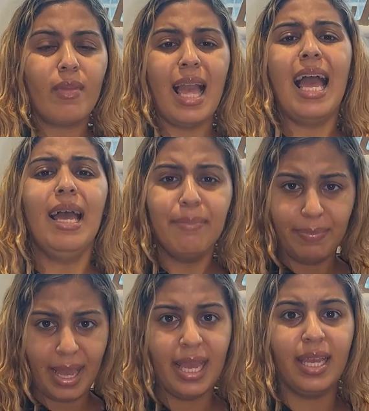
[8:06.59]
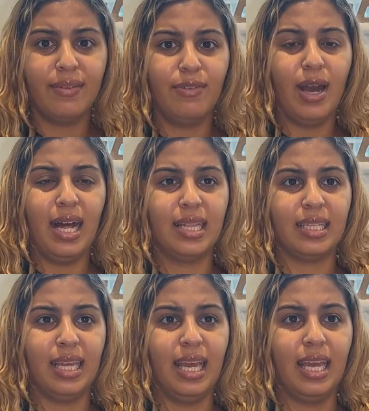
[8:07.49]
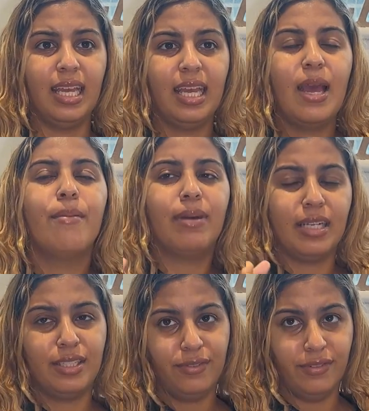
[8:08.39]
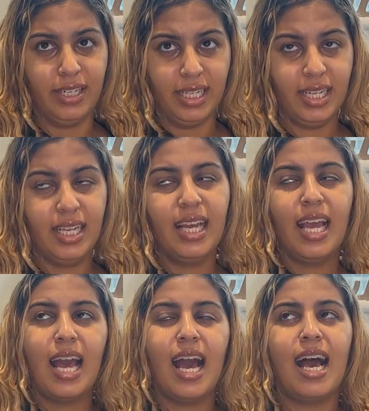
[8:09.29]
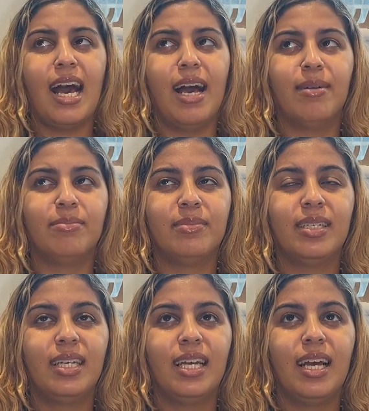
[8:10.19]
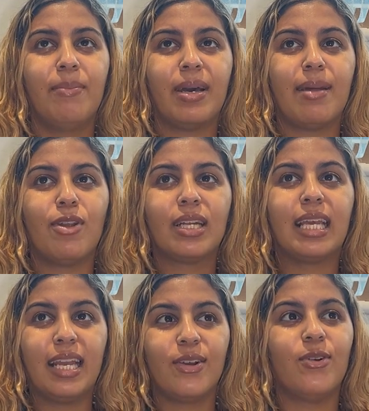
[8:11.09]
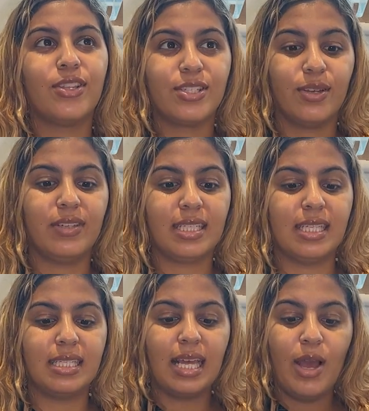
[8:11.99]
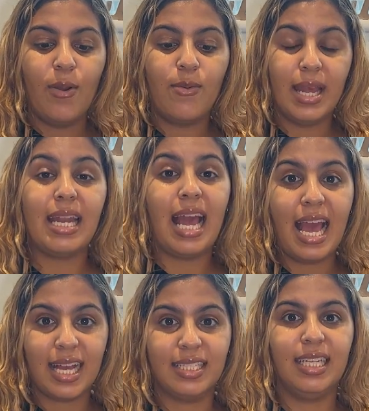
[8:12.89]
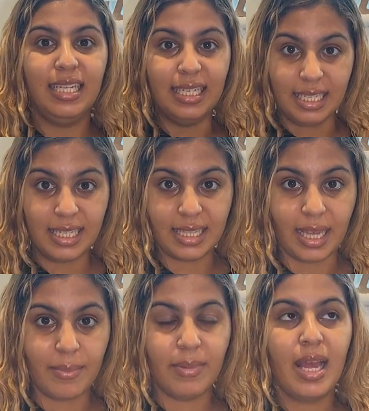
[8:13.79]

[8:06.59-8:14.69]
I am paying for healthcare, but it's free, but I'm not getting all the services when I actually need them.